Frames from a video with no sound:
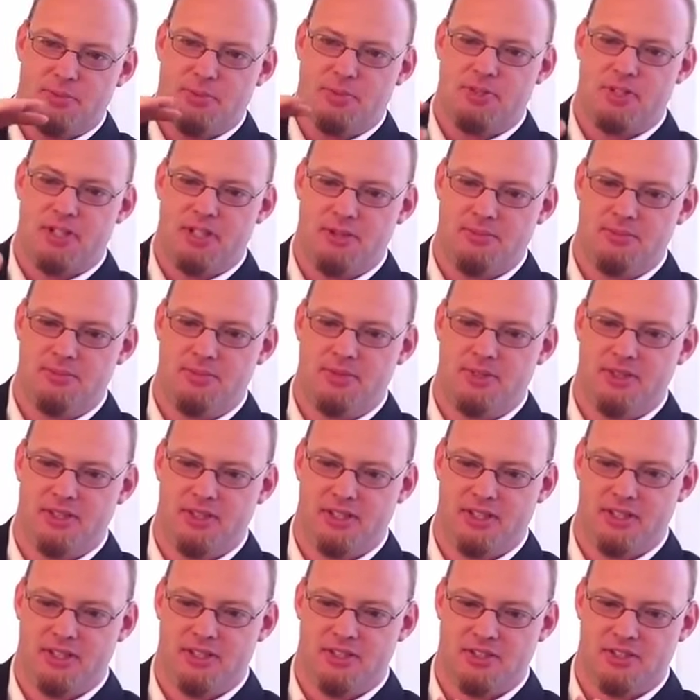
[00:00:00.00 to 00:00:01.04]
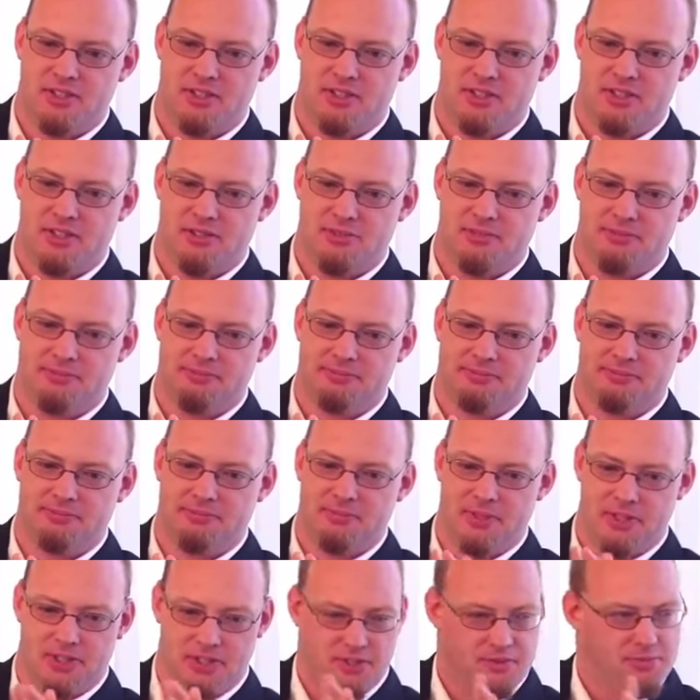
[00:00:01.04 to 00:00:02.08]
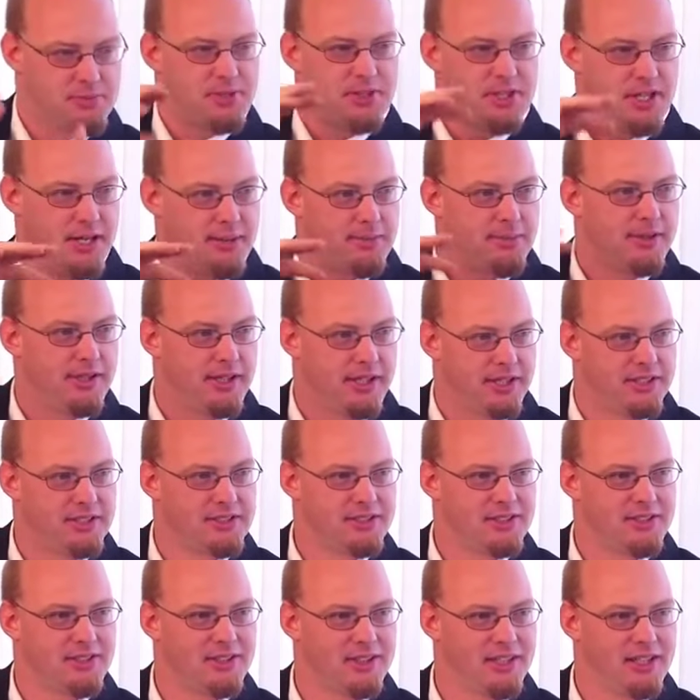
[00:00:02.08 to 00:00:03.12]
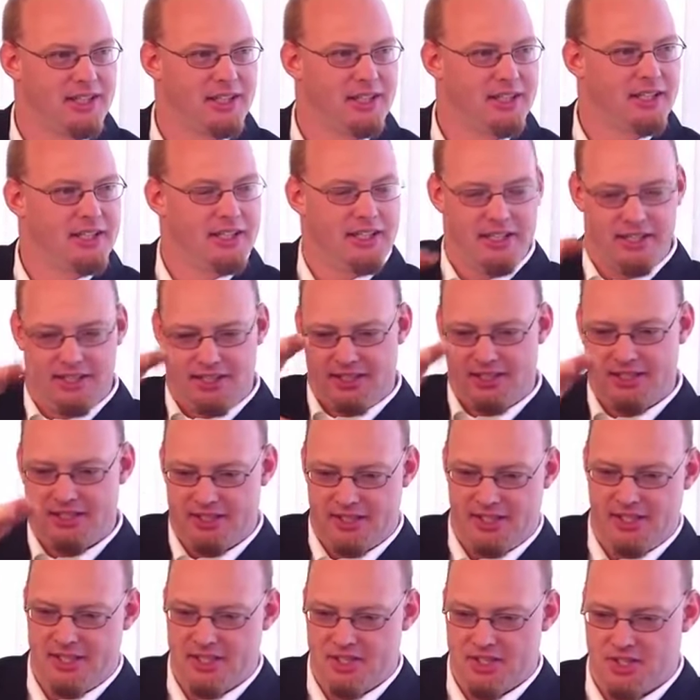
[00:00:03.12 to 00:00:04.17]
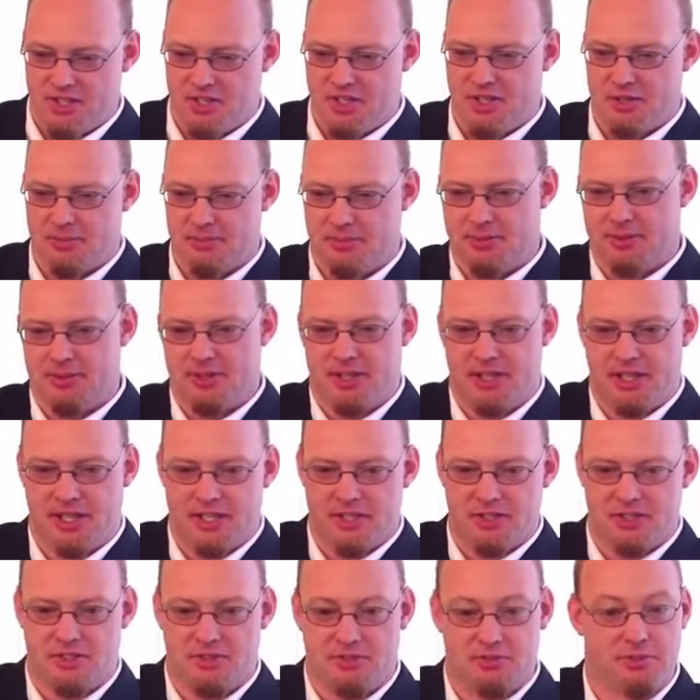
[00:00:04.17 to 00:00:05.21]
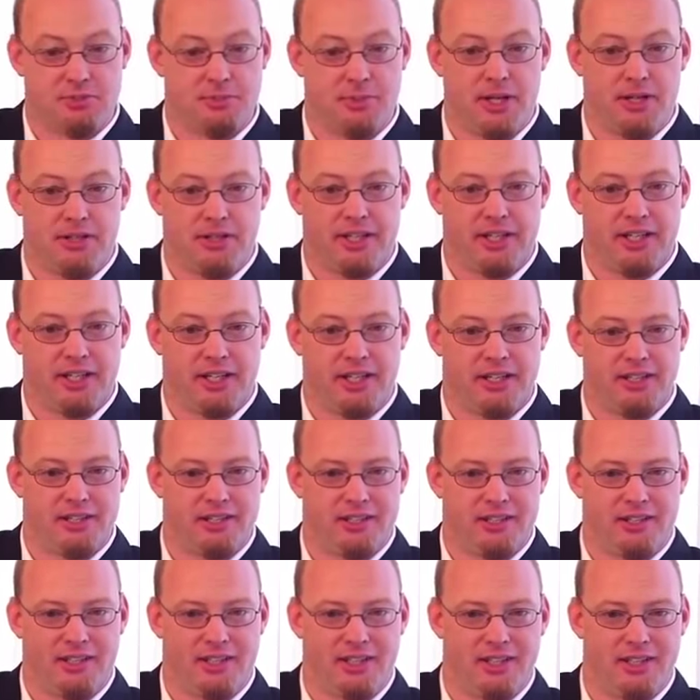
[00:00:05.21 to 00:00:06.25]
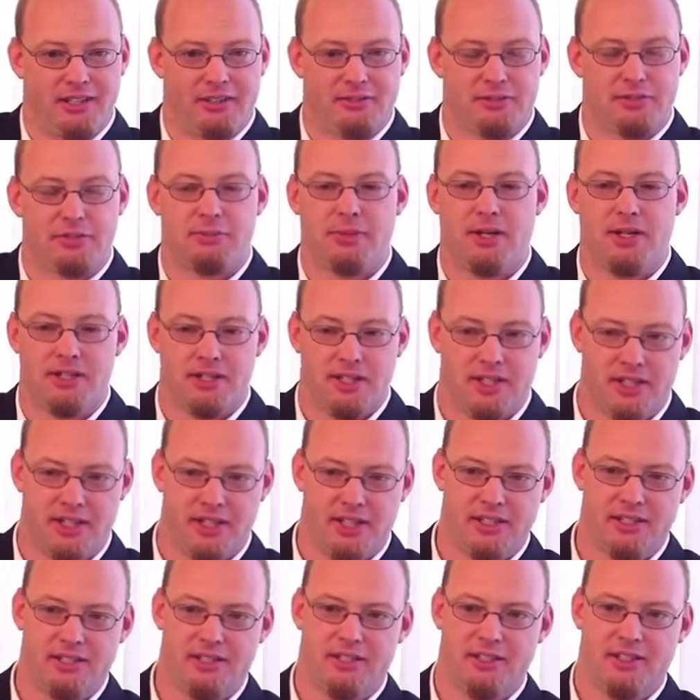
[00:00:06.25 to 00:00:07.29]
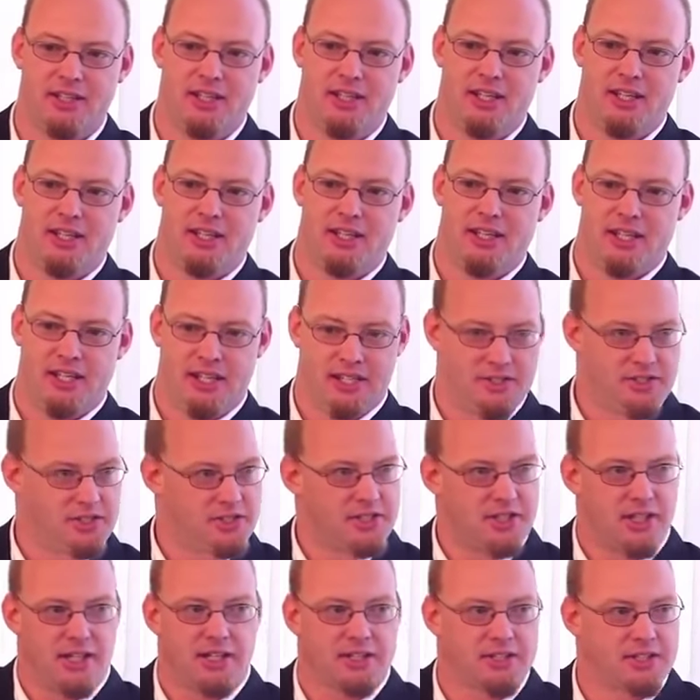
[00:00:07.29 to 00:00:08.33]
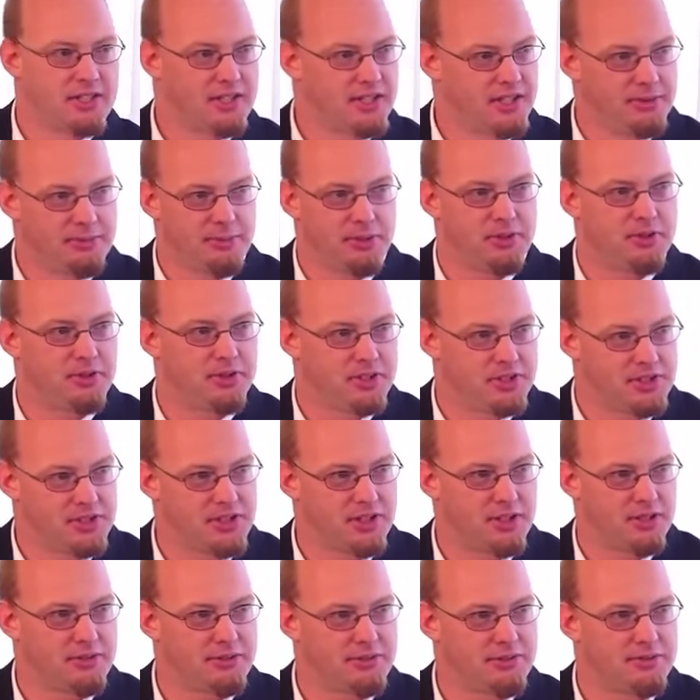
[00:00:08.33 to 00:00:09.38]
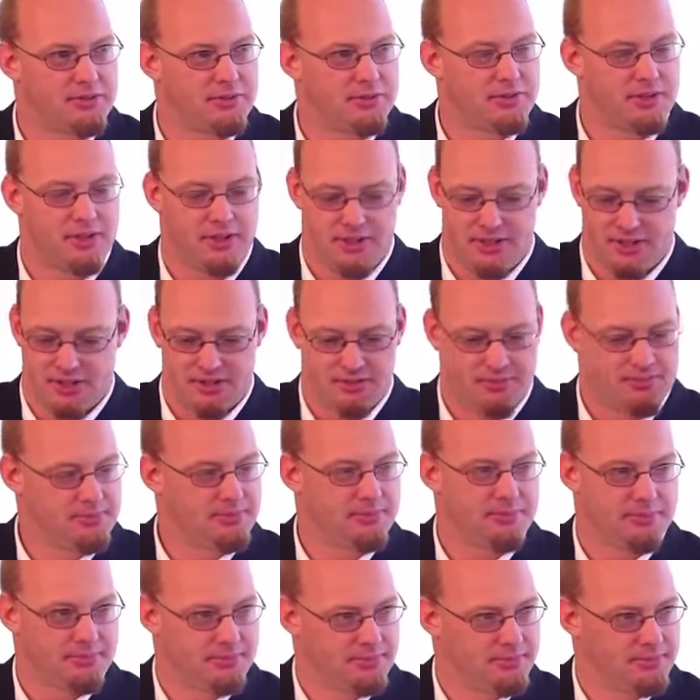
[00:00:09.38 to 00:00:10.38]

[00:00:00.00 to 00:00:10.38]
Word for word: aspartame is is metabolized, it ends up as formaldehyde. Okay. And formaldehyde is a toxic chemical itself. It's